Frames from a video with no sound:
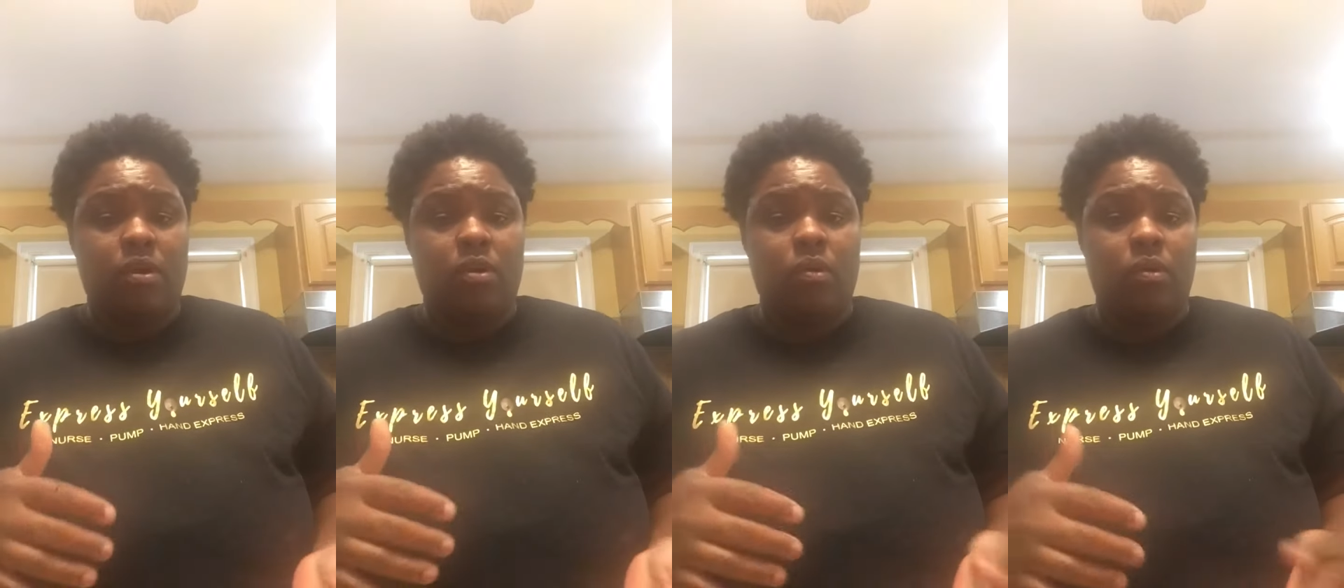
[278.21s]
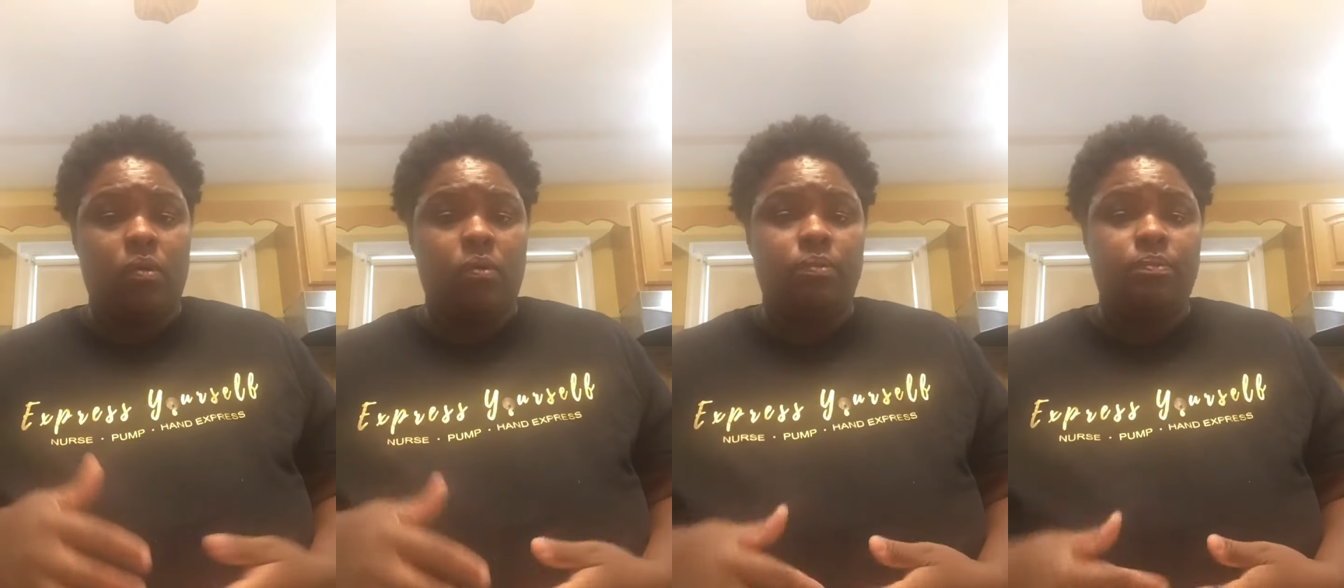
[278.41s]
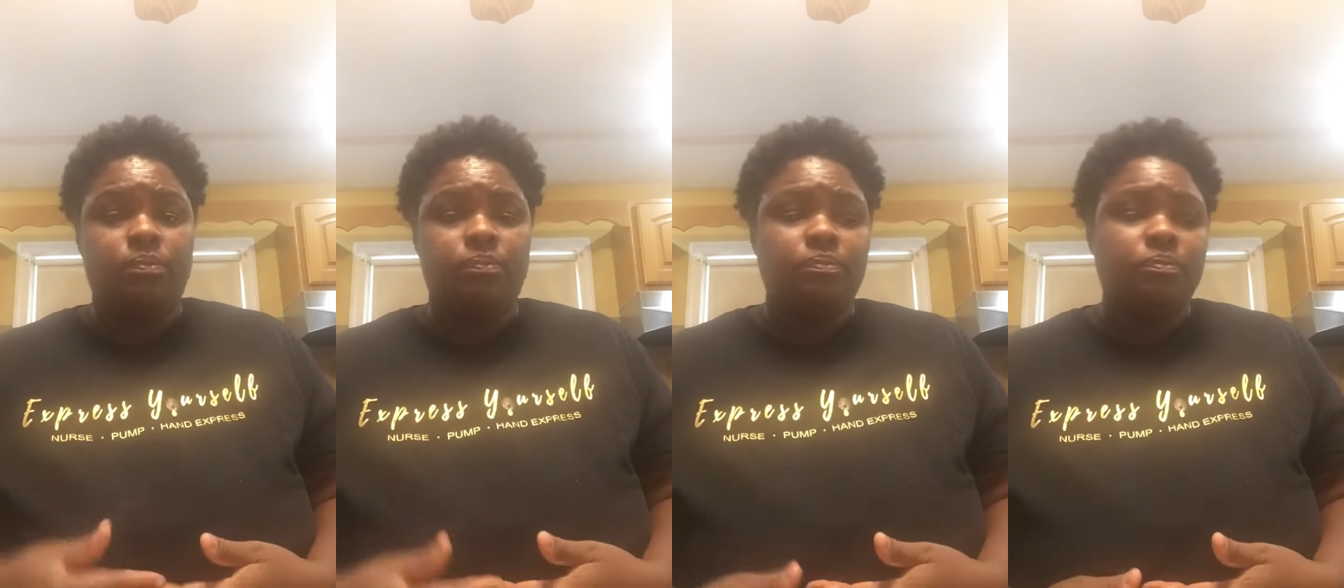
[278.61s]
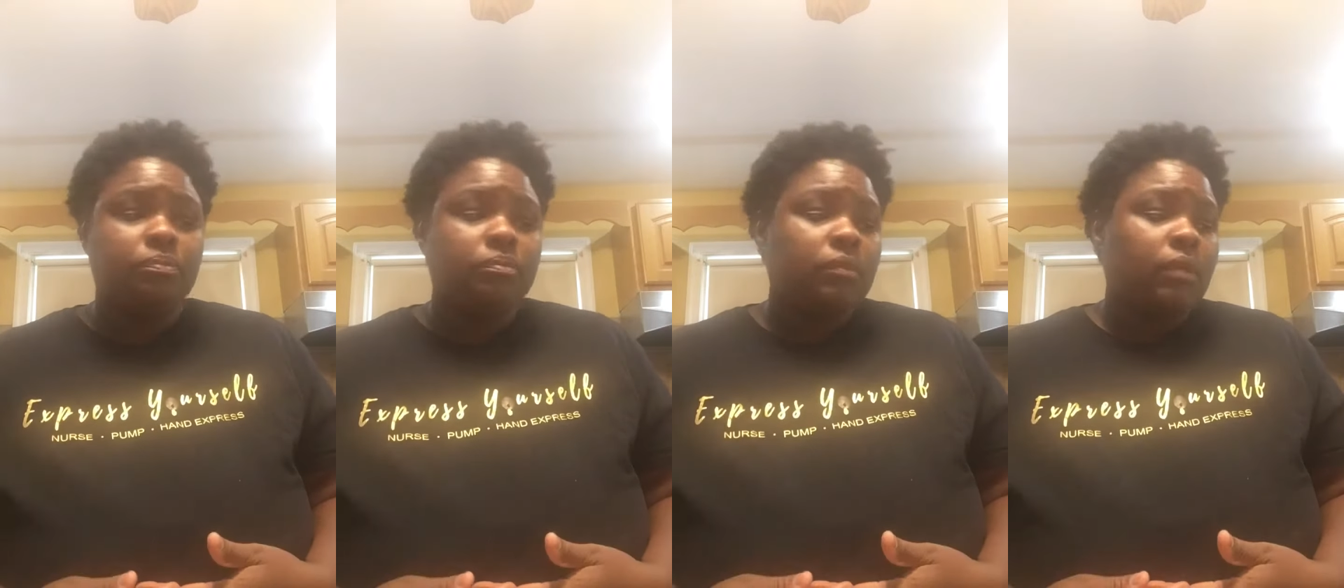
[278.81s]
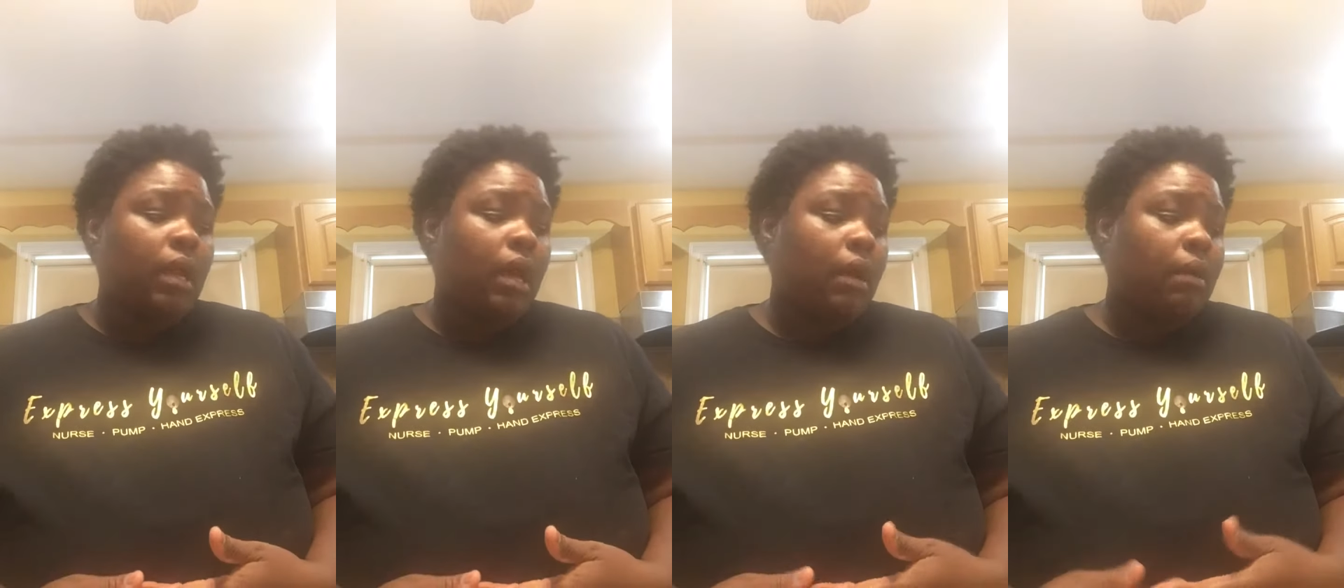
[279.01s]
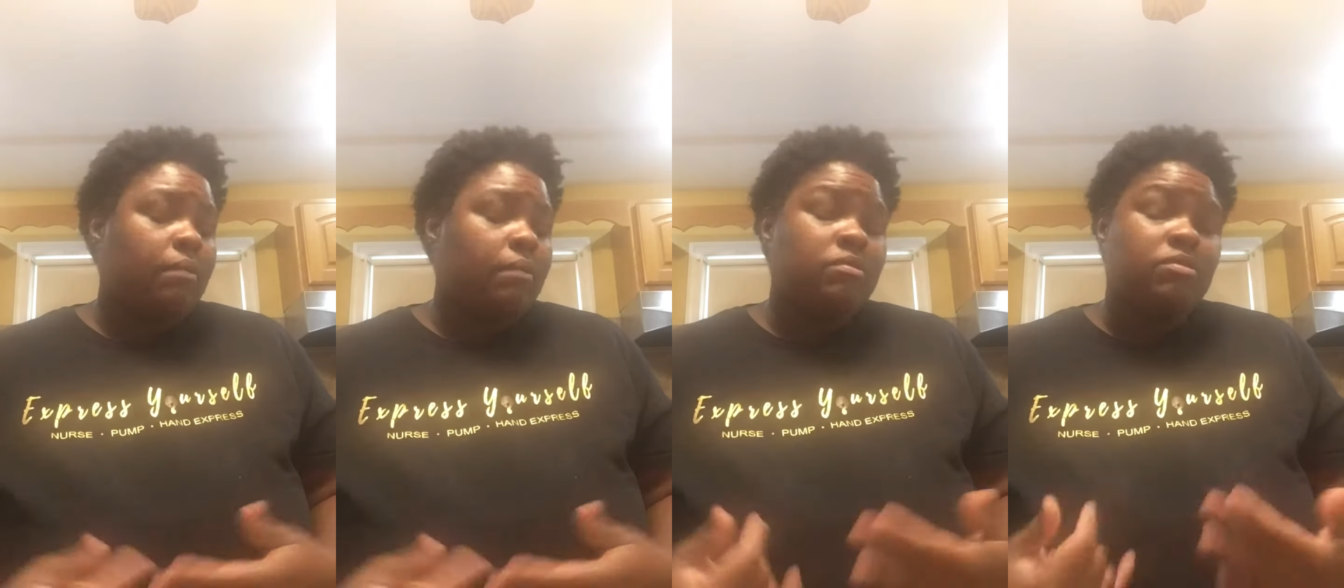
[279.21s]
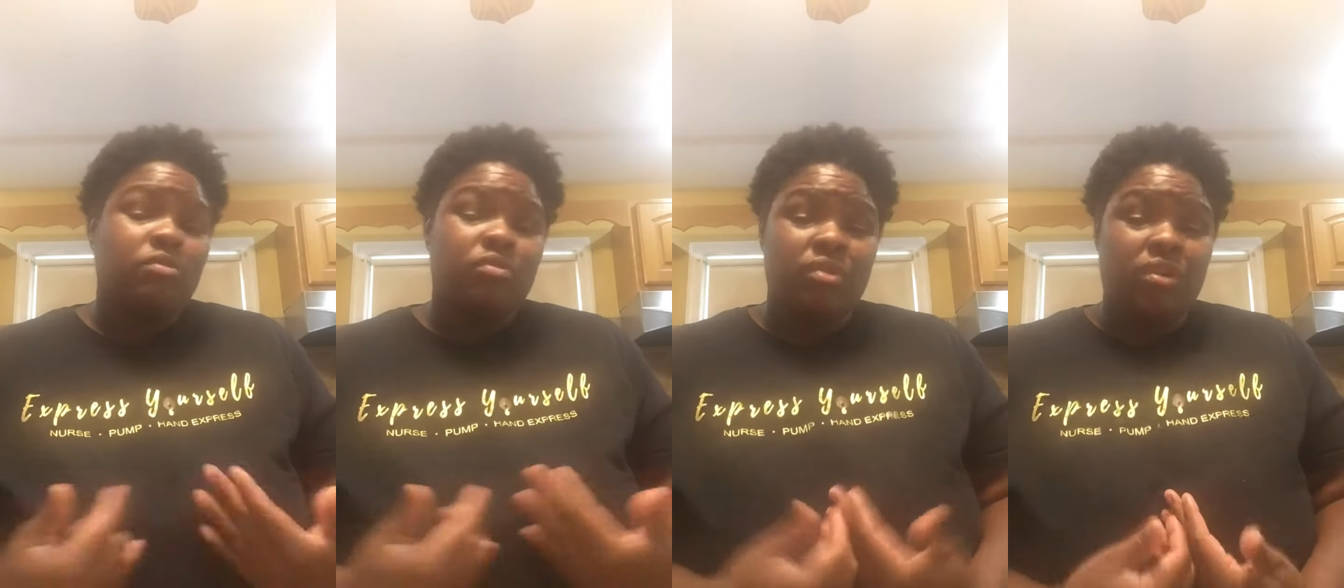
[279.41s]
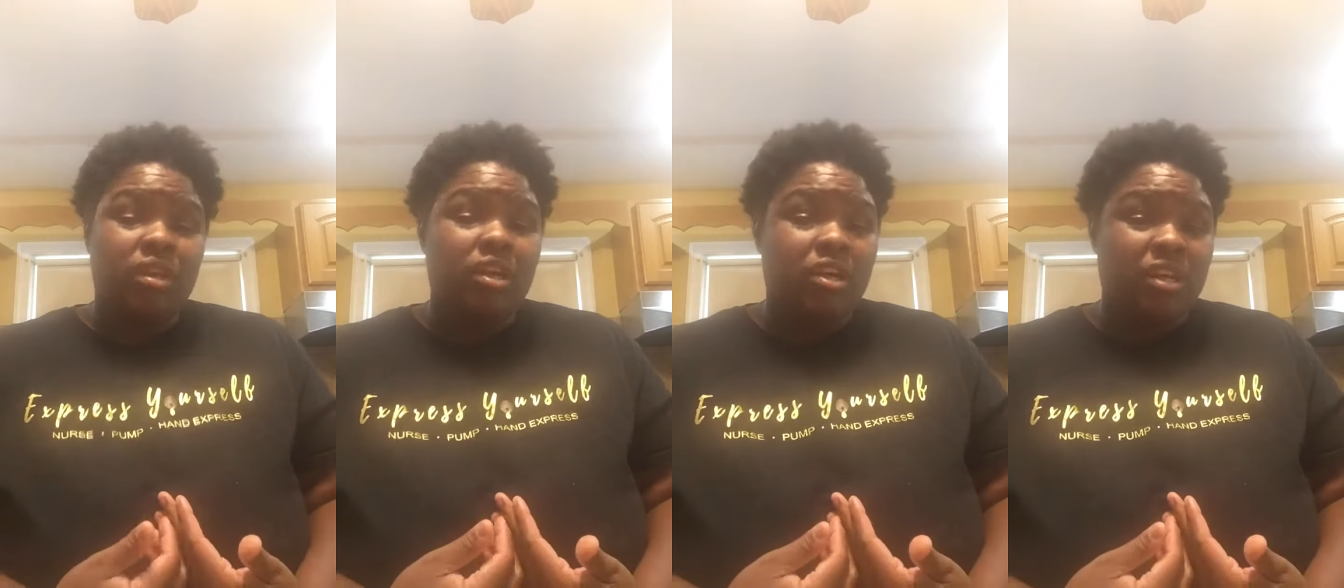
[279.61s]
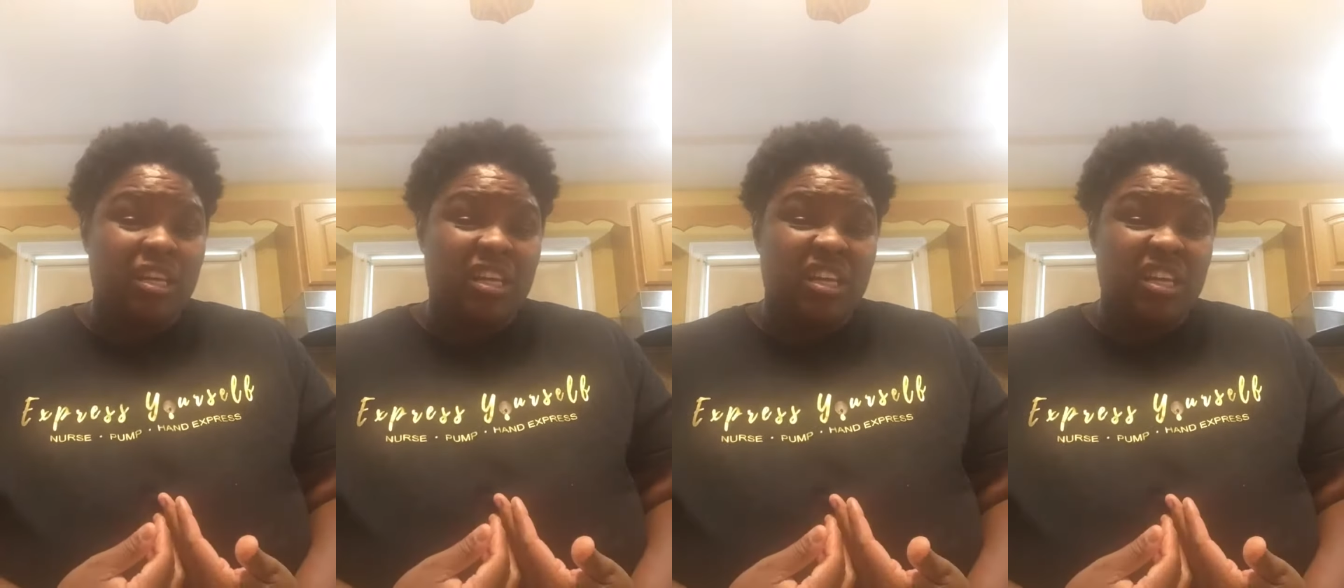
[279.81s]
home. It was a really good